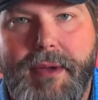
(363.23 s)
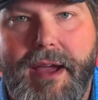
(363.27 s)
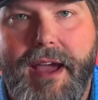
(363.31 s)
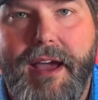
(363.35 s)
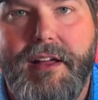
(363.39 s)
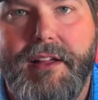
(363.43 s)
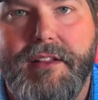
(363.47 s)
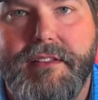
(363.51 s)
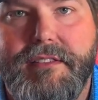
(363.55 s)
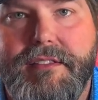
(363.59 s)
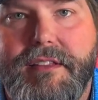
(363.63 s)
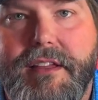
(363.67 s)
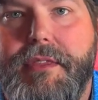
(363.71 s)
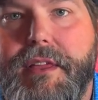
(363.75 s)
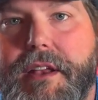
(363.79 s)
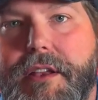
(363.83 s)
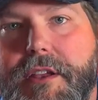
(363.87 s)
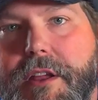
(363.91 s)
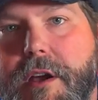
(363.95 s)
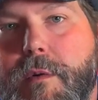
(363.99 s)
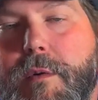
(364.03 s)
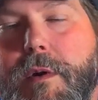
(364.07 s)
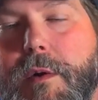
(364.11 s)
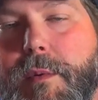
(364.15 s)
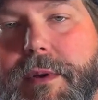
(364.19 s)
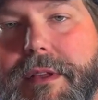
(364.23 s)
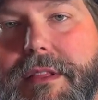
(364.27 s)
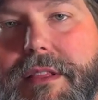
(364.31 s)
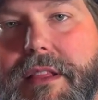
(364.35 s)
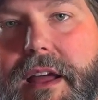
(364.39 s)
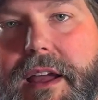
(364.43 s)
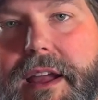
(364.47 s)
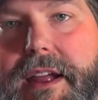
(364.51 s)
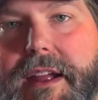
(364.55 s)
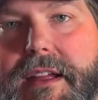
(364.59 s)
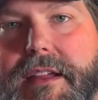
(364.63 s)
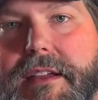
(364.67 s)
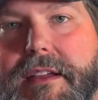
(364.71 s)
palates that know what we
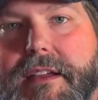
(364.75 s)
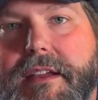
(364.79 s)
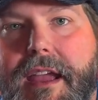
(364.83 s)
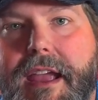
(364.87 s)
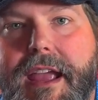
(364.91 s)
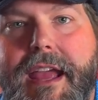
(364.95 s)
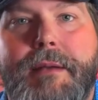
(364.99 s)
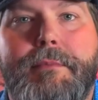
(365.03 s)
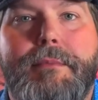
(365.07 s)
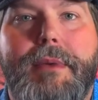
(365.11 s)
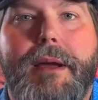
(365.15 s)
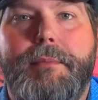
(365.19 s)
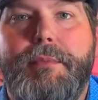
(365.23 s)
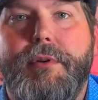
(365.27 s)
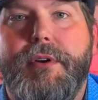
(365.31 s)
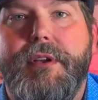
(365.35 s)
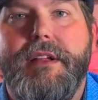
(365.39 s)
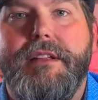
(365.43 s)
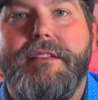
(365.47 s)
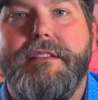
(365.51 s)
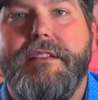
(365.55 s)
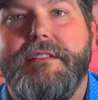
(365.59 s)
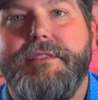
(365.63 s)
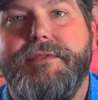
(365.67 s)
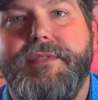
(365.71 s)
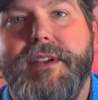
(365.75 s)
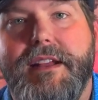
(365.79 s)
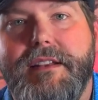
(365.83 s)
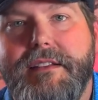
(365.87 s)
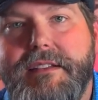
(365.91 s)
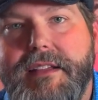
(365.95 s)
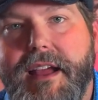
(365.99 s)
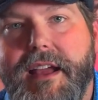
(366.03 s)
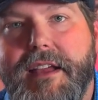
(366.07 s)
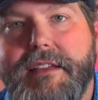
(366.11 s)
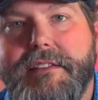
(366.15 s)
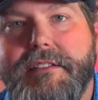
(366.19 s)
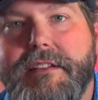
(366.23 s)
like. And by putting this
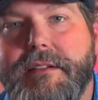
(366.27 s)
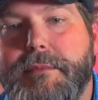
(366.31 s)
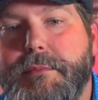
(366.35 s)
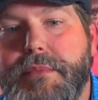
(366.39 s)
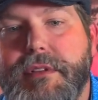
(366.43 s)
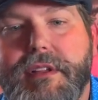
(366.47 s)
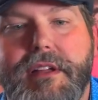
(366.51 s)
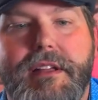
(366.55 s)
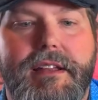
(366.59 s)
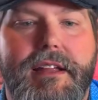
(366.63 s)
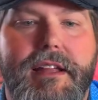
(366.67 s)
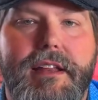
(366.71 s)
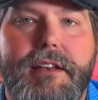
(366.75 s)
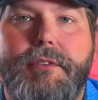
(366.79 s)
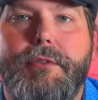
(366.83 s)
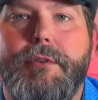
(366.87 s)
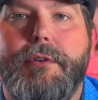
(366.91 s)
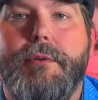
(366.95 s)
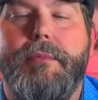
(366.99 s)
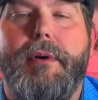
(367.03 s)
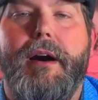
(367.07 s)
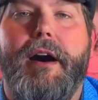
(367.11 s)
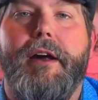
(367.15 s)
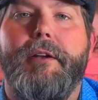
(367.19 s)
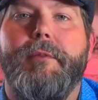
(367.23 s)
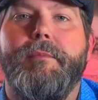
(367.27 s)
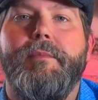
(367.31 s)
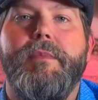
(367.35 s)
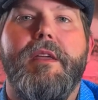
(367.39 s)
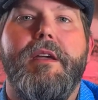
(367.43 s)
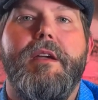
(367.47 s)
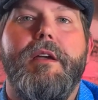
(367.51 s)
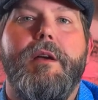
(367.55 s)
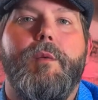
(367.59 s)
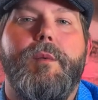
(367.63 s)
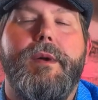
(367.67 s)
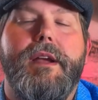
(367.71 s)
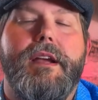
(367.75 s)
fantastic blend into a bottle,
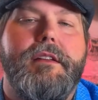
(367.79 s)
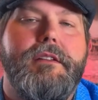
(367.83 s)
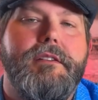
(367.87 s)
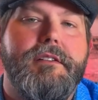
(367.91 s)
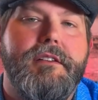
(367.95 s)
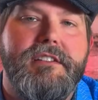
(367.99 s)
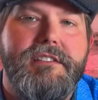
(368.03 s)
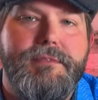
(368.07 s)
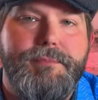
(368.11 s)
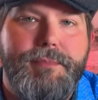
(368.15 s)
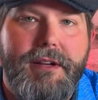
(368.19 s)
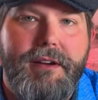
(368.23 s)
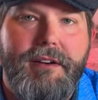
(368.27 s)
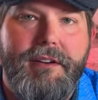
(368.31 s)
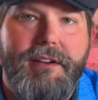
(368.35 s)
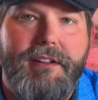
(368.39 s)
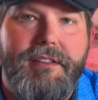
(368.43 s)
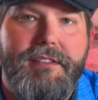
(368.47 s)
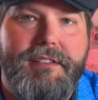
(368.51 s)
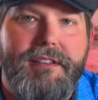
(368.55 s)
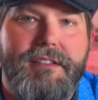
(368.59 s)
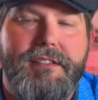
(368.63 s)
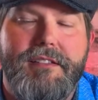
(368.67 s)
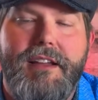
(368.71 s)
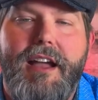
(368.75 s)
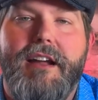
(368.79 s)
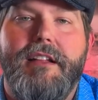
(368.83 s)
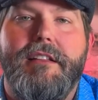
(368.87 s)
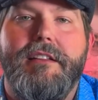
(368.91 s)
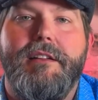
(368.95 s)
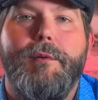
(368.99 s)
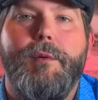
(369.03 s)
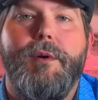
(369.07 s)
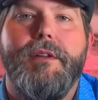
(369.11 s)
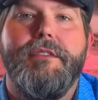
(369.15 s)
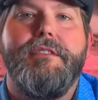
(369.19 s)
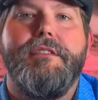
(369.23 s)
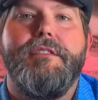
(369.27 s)
we get to experience
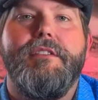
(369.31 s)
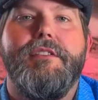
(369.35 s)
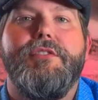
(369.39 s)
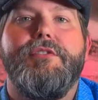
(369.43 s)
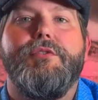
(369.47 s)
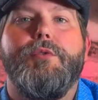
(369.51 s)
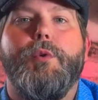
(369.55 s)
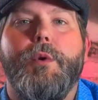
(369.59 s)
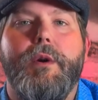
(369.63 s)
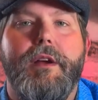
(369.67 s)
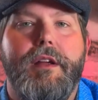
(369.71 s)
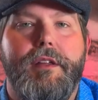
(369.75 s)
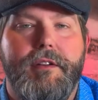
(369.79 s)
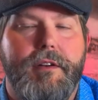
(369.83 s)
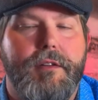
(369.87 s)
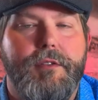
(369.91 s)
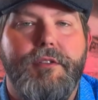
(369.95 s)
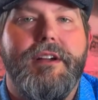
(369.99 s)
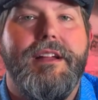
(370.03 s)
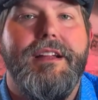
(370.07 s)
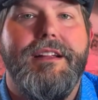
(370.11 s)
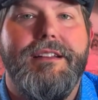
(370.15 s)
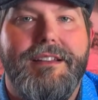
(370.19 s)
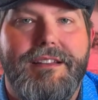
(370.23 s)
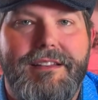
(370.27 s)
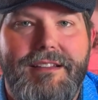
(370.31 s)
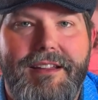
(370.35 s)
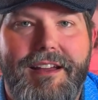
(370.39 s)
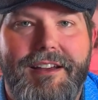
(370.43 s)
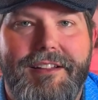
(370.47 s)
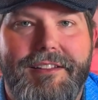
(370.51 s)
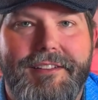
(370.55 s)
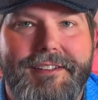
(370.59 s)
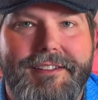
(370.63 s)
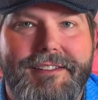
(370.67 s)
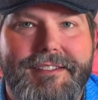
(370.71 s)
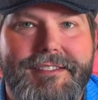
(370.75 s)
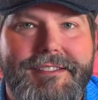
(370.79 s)
exactly what the story they're looking to
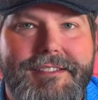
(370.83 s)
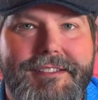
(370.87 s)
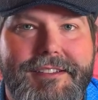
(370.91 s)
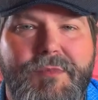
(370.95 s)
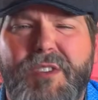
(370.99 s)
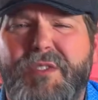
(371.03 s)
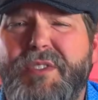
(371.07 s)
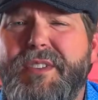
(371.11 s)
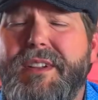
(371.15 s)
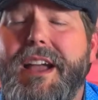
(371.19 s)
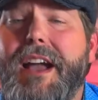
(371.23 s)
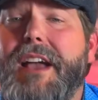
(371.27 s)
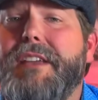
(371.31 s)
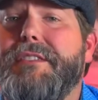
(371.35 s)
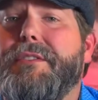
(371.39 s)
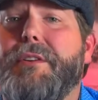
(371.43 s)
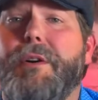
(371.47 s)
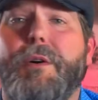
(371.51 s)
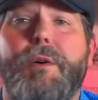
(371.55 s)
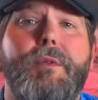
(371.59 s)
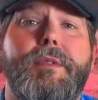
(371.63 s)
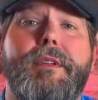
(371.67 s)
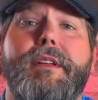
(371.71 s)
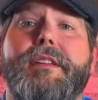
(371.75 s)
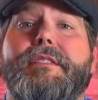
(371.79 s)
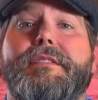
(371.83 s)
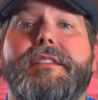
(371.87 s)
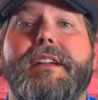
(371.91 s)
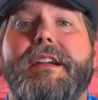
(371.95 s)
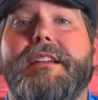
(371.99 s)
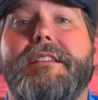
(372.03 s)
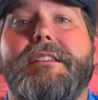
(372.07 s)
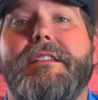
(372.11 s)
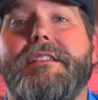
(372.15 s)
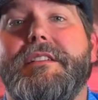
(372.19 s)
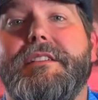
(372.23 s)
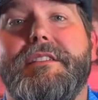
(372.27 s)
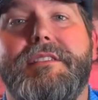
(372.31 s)
tell is. So if you guys are only
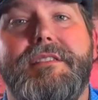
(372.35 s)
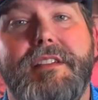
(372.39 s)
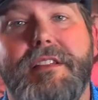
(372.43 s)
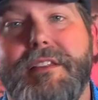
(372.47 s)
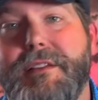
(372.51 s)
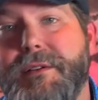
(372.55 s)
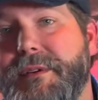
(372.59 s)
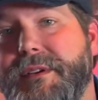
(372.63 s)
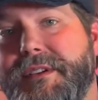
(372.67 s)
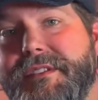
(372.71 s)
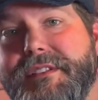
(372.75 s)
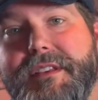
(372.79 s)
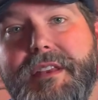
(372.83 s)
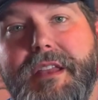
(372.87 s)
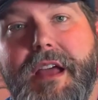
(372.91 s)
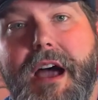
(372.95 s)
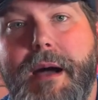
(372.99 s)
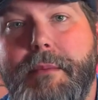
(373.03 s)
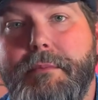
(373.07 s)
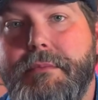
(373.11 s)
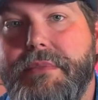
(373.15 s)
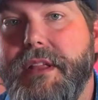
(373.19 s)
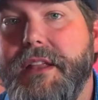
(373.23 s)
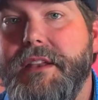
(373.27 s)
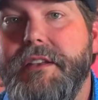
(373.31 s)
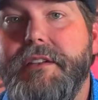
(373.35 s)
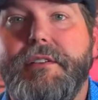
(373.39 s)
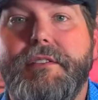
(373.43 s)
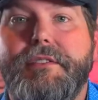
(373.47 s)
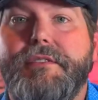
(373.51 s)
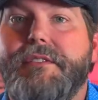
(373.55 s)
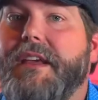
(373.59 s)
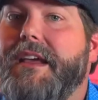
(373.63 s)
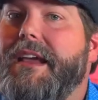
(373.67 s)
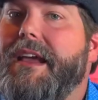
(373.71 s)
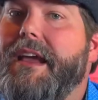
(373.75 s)
sticking to distilleries and not blenders,